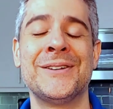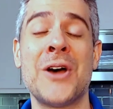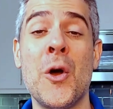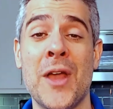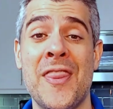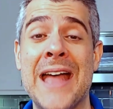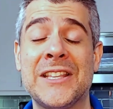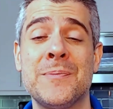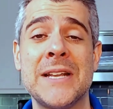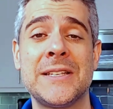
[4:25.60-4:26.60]
Okay,
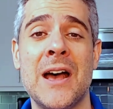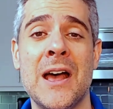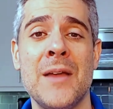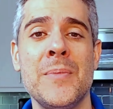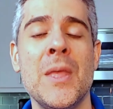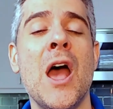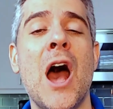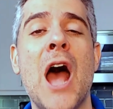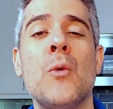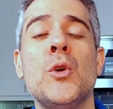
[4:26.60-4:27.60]
that's my time.
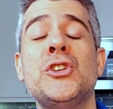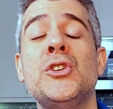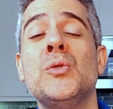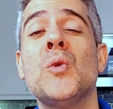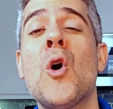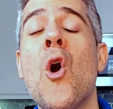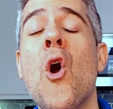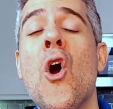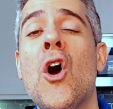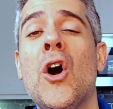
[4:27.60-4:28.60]
I wish you
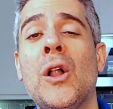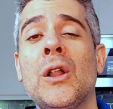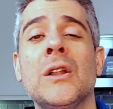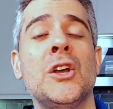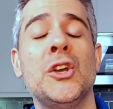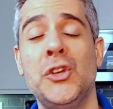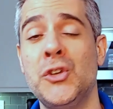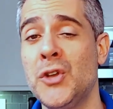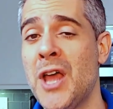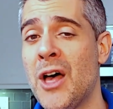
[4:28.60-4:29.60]
all
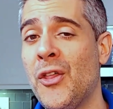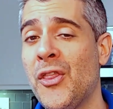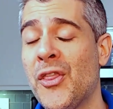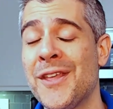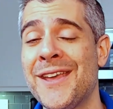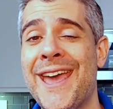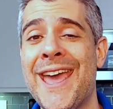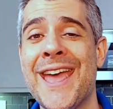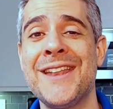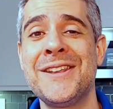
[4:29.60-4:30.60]
good health
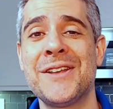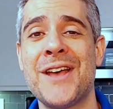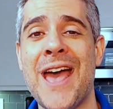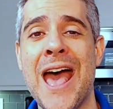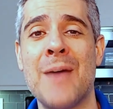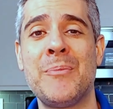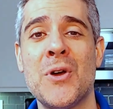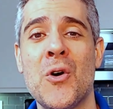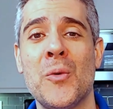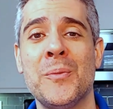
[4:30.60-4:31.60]
and a happy
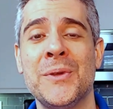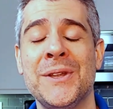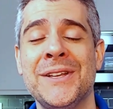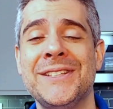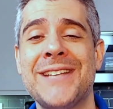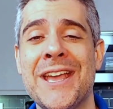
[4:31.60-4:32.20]
home. Take